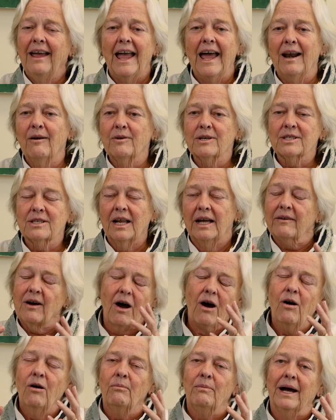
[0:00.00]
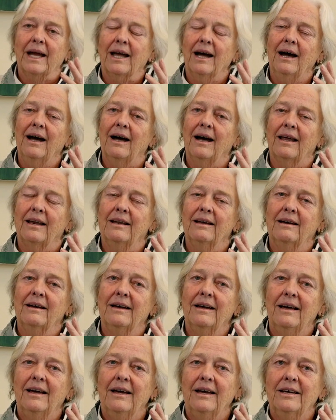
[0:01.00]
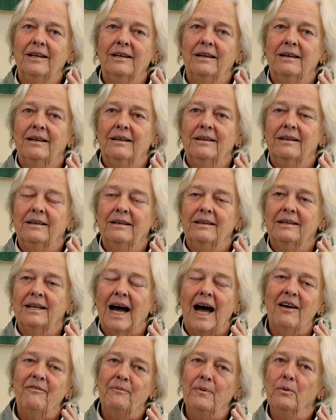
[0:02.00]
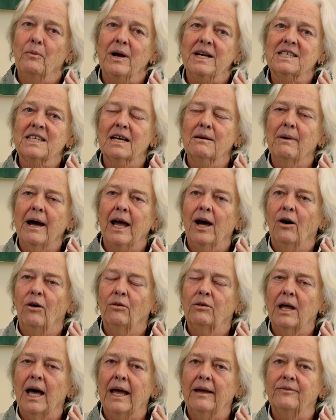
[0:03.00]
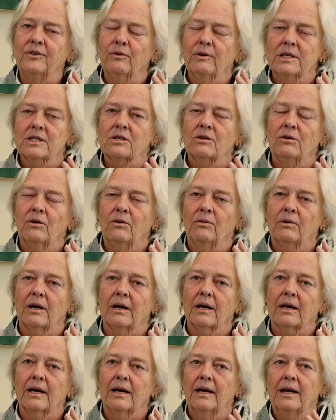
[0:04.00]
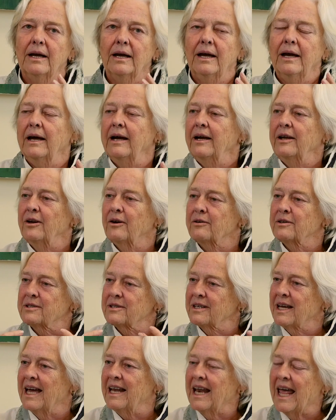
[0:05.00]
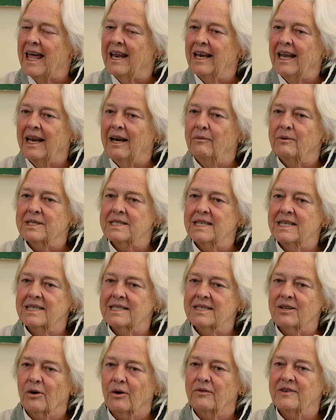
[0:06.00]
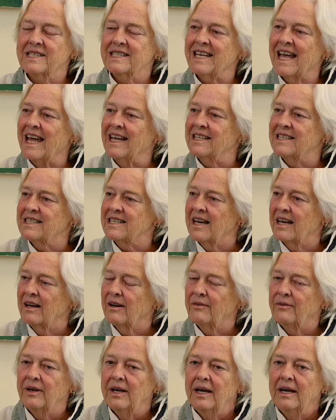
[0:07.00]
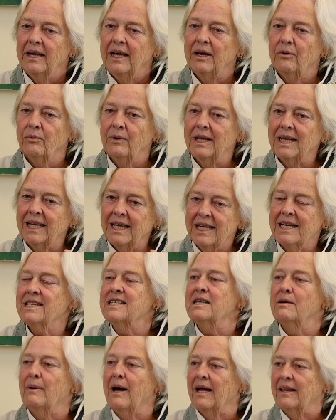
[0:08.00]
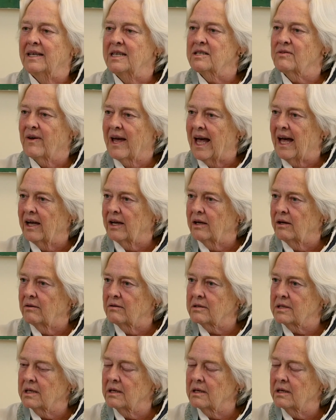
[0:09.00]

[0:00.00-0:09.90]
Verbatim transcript: And it was like, Oh my God, I've been wasting my whole life doing schoolwork. You know, and, and, and it was this sort of sense of, it really is about these values.